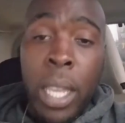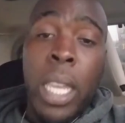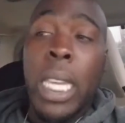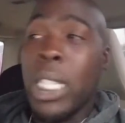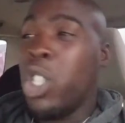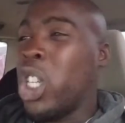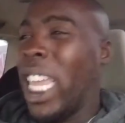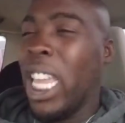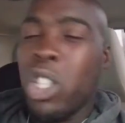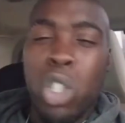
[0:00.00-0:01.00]
is
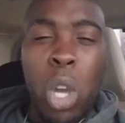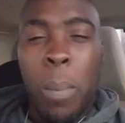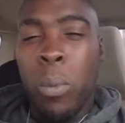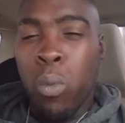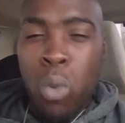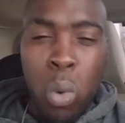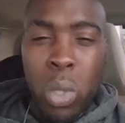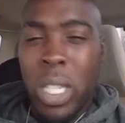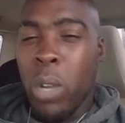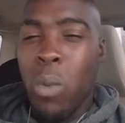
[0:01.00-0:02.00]
changing up
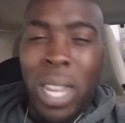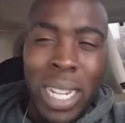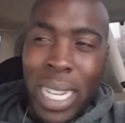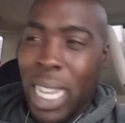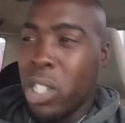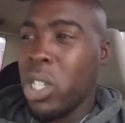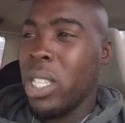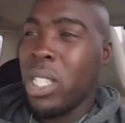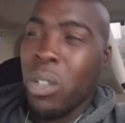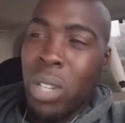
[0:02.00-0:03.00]
rules and
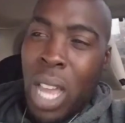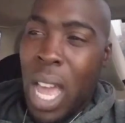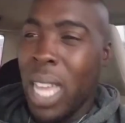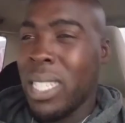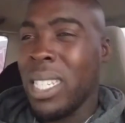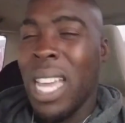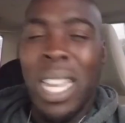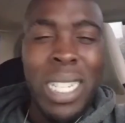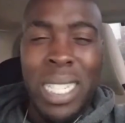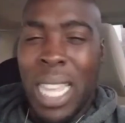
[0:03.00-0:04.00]
regulations and laws and all
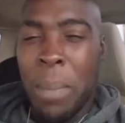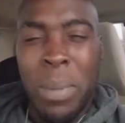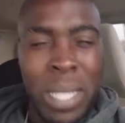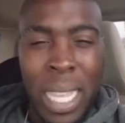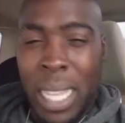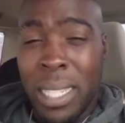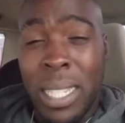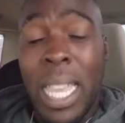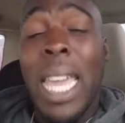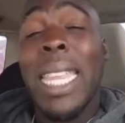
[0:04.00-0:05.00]
these type of things?
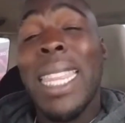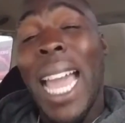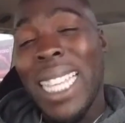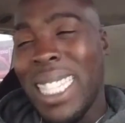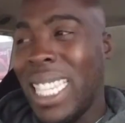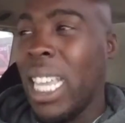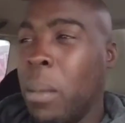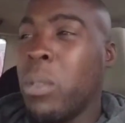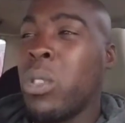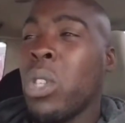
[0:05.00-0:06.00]
That
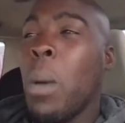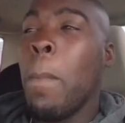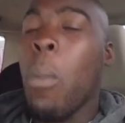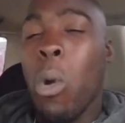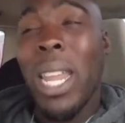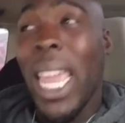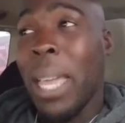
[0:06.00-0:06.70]
seems more like